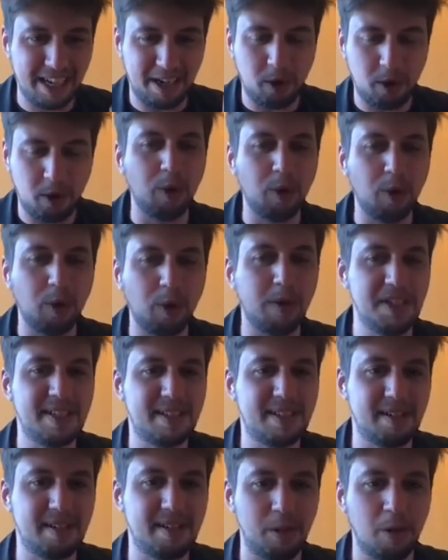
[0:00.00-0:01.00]
Like all
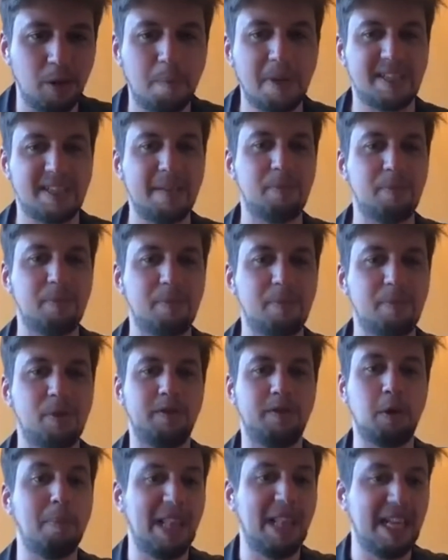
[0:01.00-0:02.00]
of this,
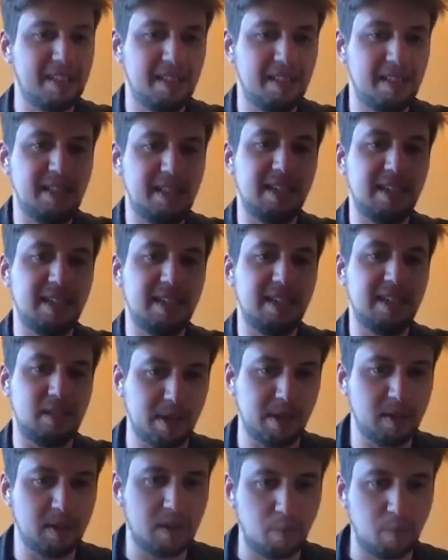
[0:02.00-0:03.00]
perception of complexity that
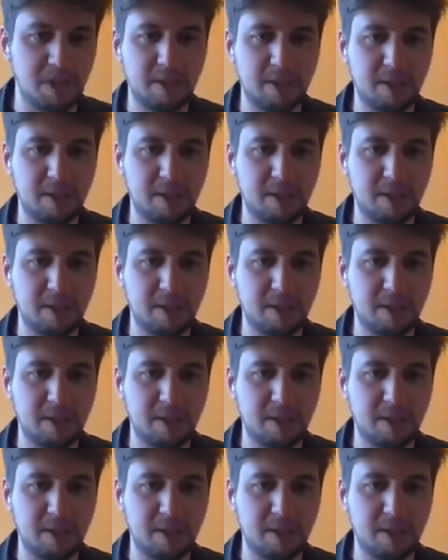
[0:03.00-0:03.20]
surrounds